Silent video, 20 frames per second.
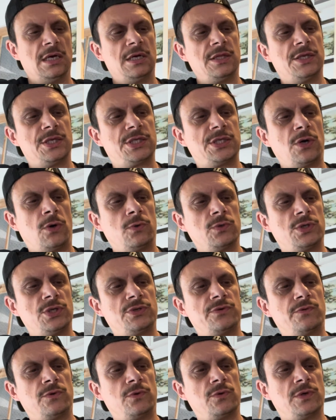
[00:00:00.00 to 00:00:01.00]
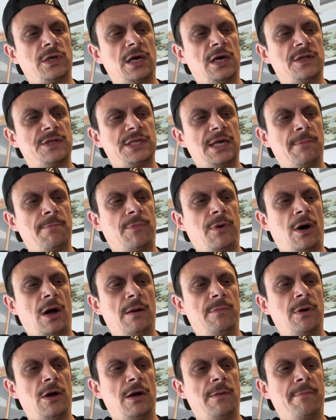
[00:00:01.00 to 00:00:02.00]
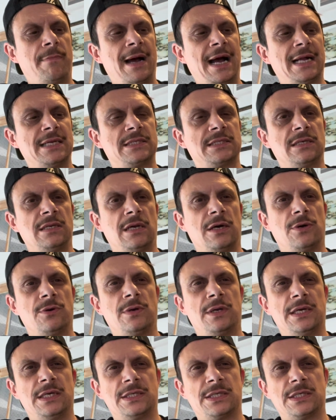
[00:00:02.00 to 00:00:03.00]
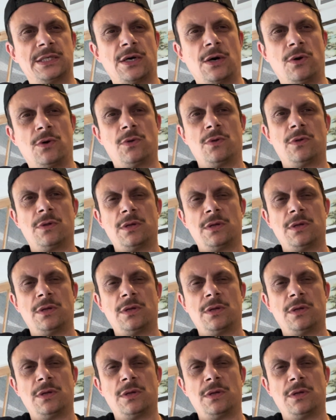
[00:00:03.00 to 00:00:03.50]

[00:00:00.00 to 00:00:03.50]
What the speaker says: The soldiers ruled Earth's empire, but a man still owned his soul.